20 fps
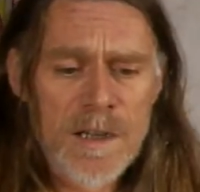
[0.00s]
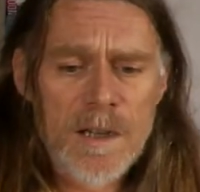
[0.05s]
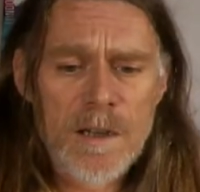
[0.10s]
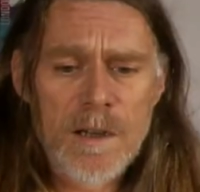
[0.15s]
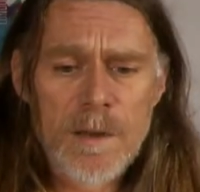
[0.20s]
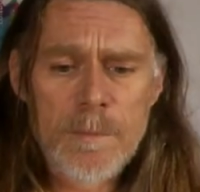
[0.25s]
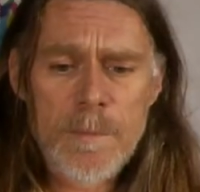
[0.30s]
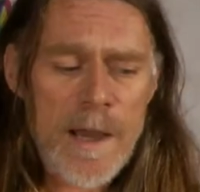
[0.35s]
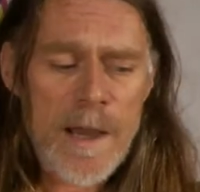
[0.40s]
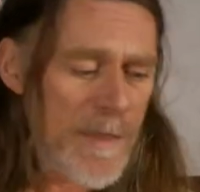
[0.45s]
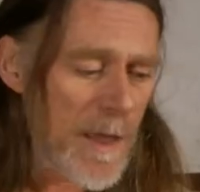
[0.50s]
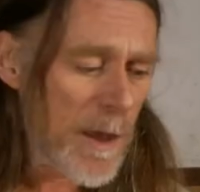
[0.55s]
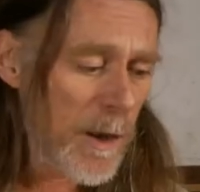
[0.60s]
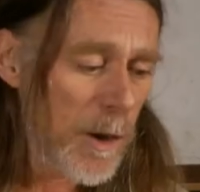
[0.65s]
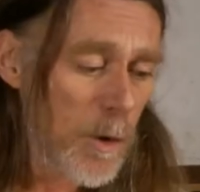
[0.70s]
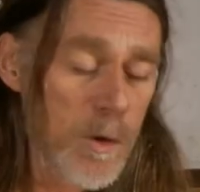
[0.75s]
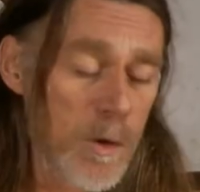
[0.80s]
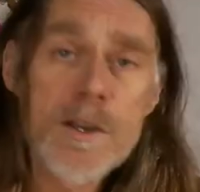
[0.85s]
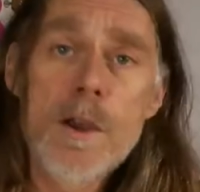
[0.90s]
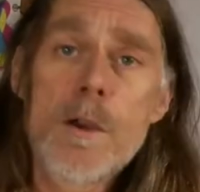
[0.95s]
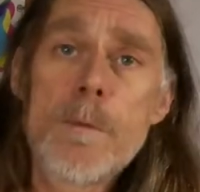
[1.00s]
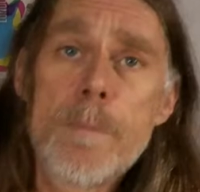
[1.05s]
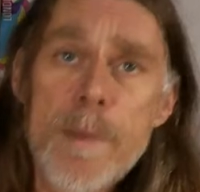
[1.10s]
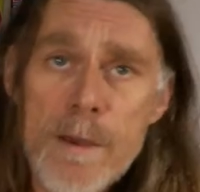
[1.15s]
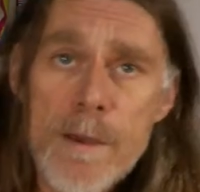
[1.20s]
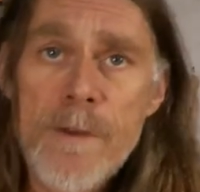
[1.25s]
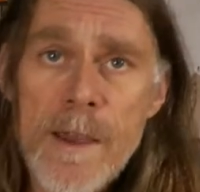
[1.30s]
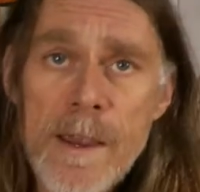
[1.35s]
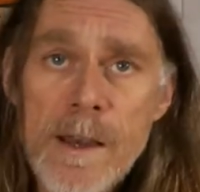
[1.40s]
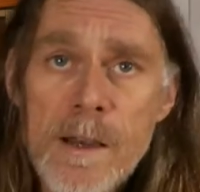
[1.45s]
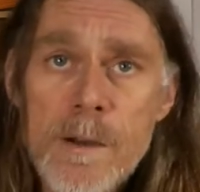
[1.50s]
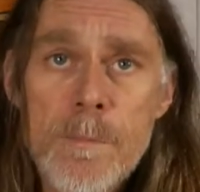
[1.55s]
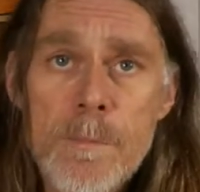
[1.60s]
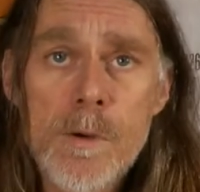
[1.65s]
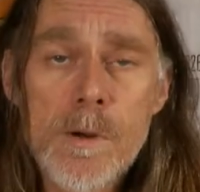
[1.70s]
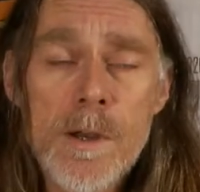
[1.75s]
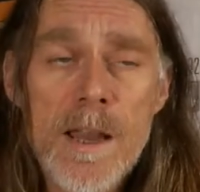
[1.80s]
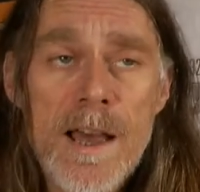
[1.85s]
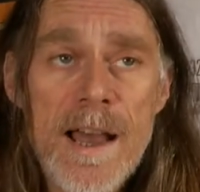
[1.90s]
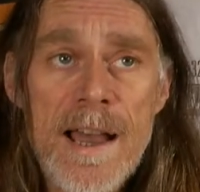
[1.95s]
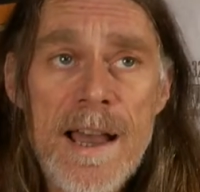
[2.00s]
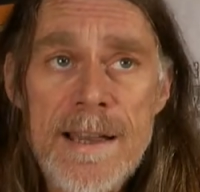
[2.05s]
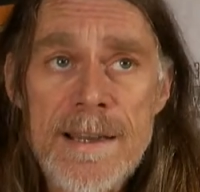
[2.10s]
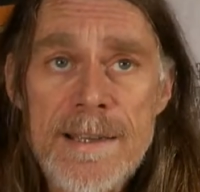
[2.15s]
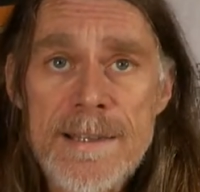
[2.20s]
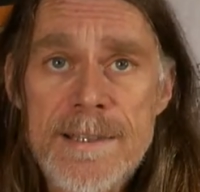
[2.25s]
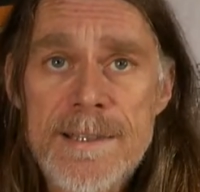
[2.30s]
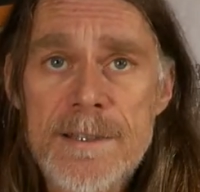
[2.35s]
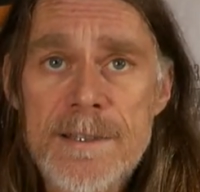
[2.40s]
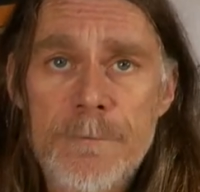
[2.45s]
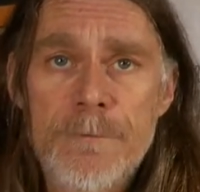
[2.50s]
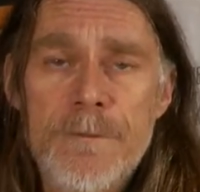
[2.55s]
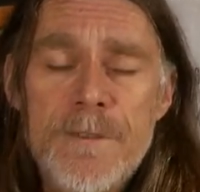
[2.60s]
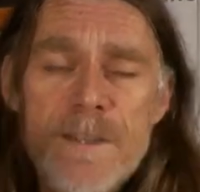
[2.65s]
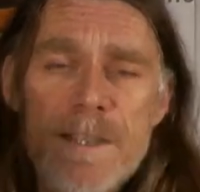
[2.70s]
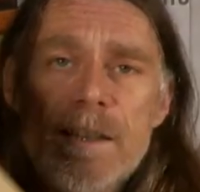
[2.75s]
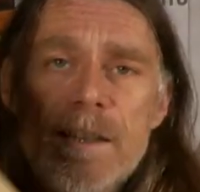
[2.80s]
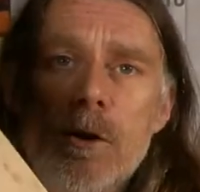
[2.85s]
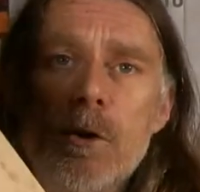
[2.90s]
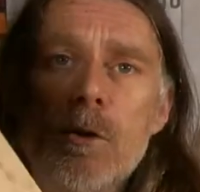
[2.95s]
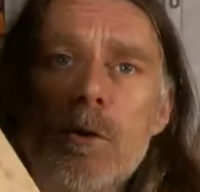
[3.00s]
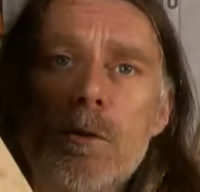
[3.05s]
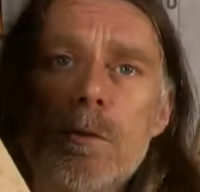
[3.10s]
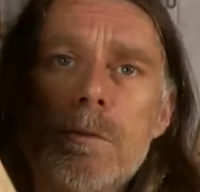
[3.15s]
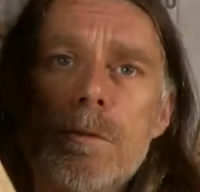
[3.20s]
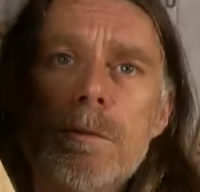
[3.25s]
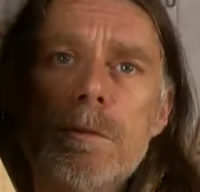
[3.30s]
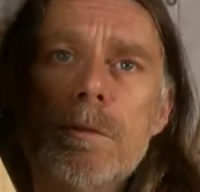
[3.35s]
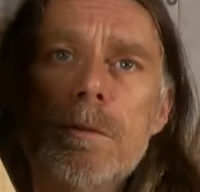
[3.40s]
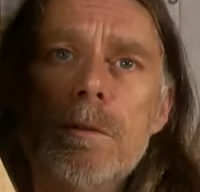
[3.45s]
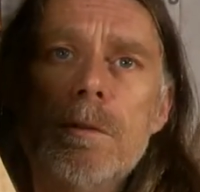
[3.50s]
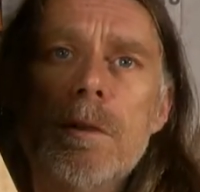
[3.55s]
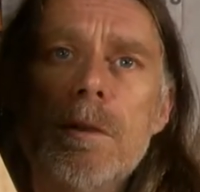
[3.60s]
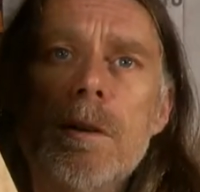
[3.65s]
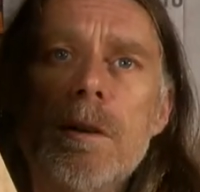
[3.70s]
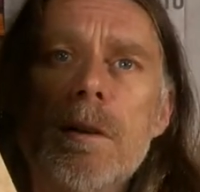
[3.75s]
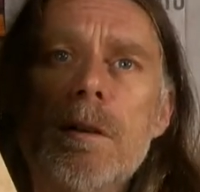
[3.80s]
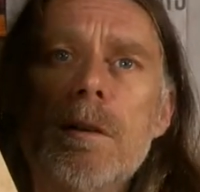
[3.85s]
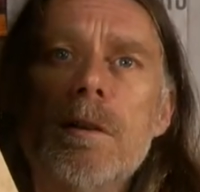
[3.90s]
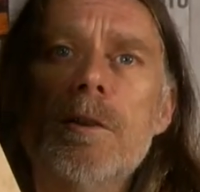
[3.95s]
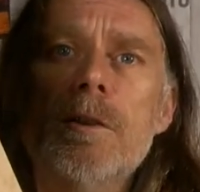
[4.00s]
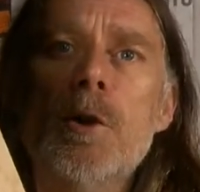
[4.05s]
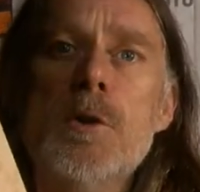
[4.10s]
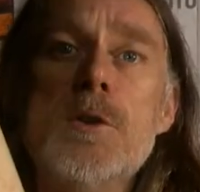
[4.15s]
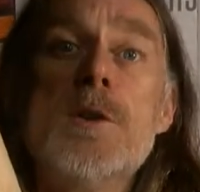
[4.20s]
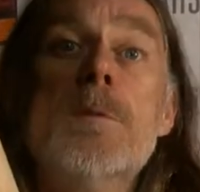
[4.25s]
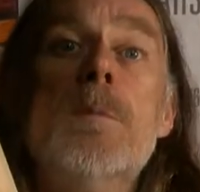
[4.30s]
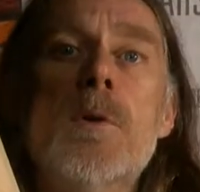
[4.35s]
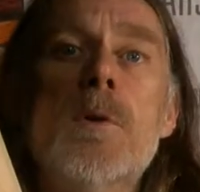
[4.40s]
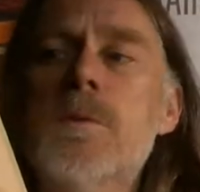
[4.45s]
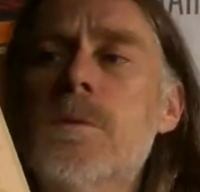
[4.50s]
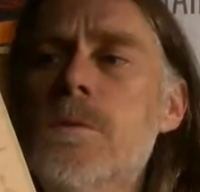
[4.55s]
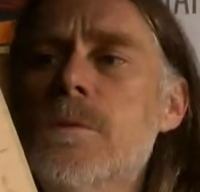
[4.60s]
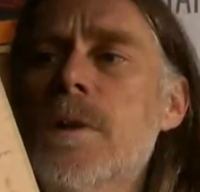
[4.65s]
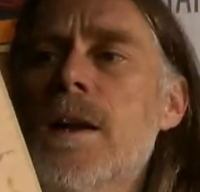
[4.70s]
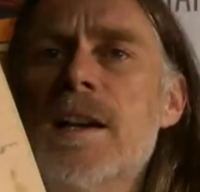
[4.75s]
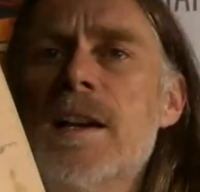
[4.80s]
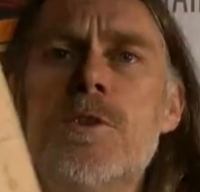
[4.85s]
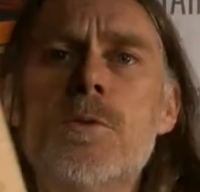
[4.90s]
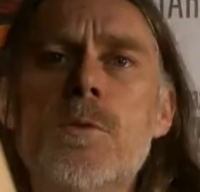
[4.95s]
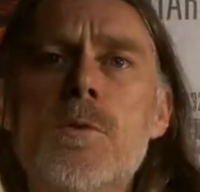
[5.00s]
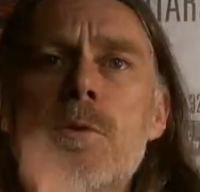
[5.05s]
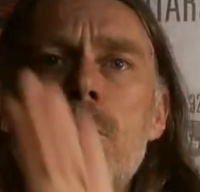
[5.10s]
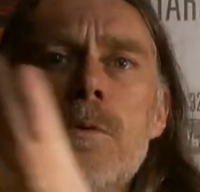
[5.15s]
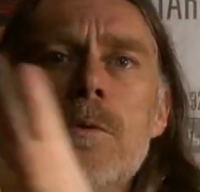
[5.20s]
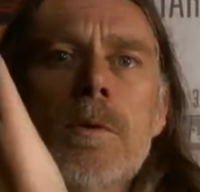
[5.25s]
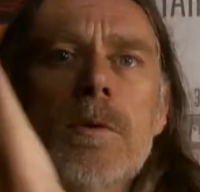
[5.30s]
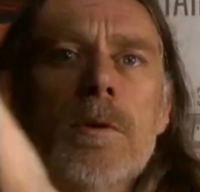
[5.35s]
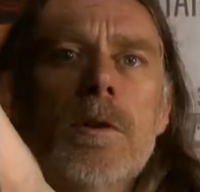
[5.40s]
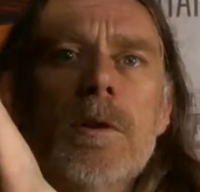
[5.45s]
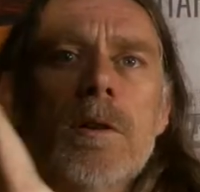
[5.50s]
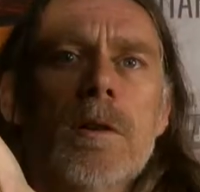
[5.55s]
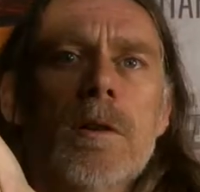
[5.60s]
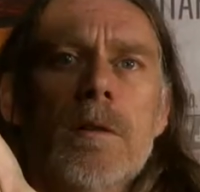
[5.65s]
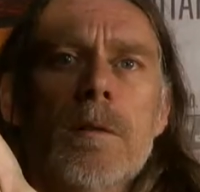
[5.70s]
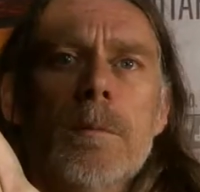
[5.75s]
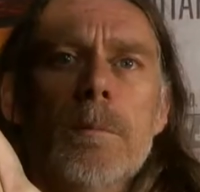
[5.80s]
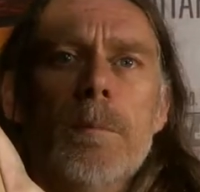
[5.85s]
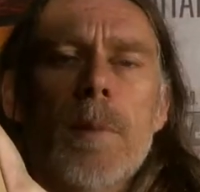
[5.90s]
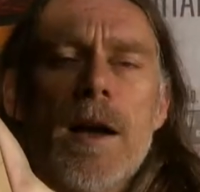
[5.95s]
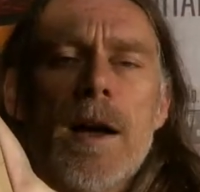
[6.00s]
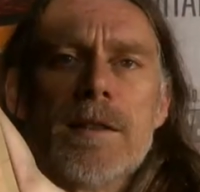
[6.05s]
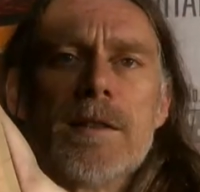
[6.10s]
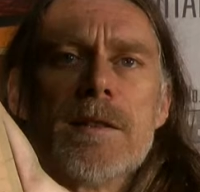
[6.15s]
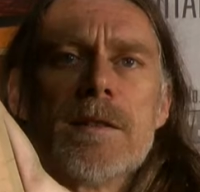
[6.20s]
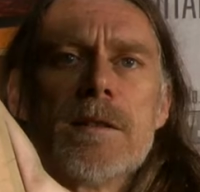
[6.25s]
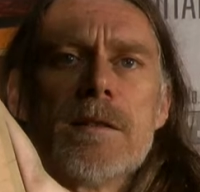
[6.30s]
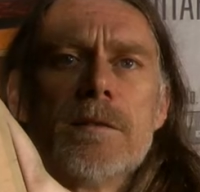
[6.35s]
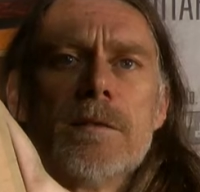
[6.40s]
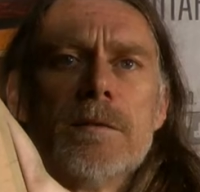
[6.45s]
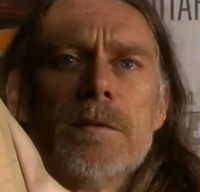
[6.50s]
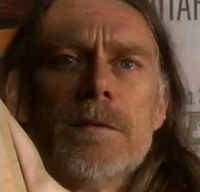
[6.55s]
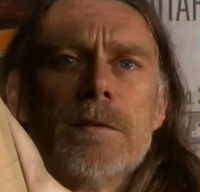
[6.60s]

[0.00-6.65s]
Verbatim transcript: Okay. And they'll also be available as physical, usable, actual patterns.